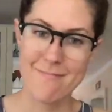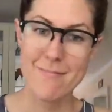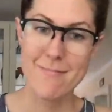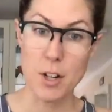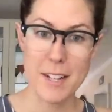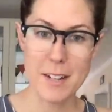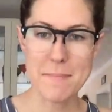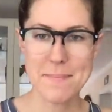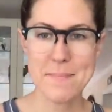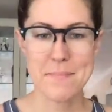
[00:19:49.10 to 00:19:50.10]
Serve it.
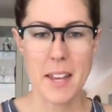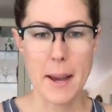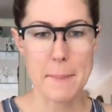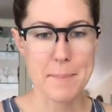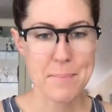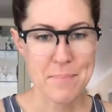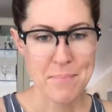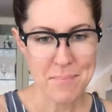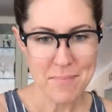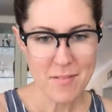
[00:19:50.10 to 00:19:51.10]
Yep.
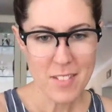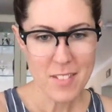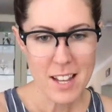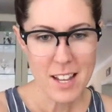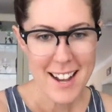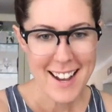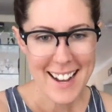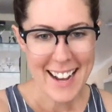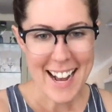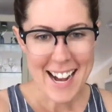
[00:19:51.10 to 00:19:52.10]

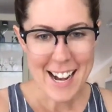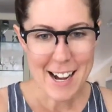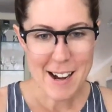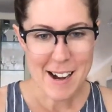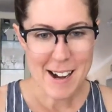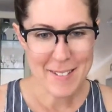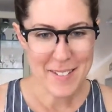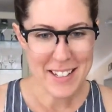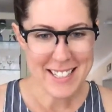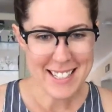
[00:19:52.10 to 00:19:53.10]
Um,
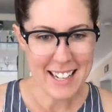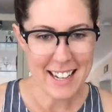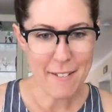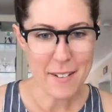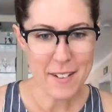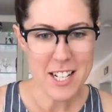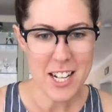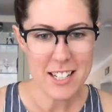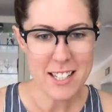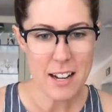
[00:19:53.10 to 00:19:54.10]
let's see.
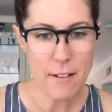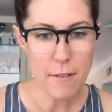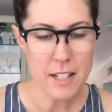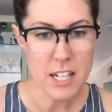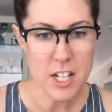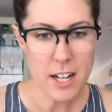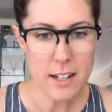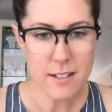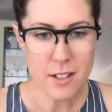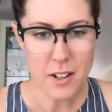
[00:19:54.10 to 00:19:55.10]
Felicia said,
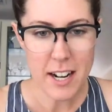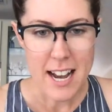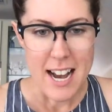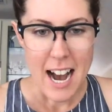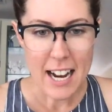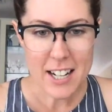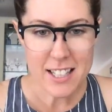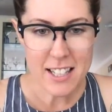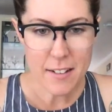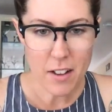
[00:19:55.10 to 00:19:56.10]
Felicia, sorry. I could
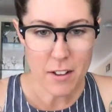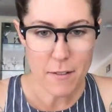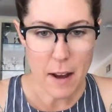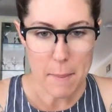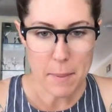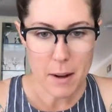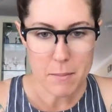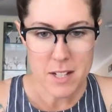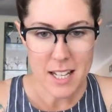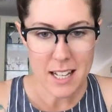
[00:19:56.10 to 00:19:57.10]
live on the Fat
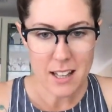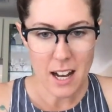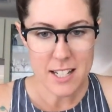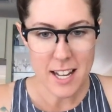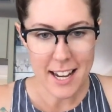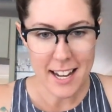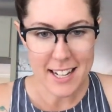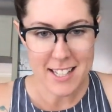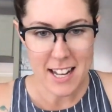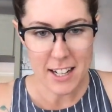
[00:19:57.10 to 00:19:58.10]
Bomb tea latte.
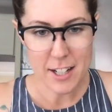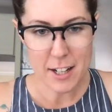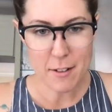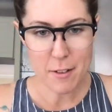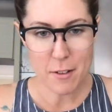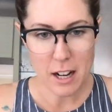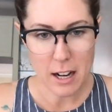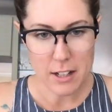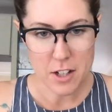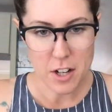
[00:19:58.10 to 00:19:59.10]
Is that good
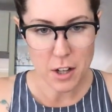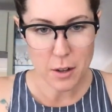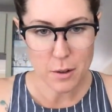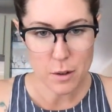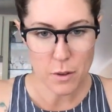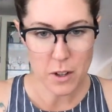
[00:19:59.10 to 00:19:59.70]
uh, to use for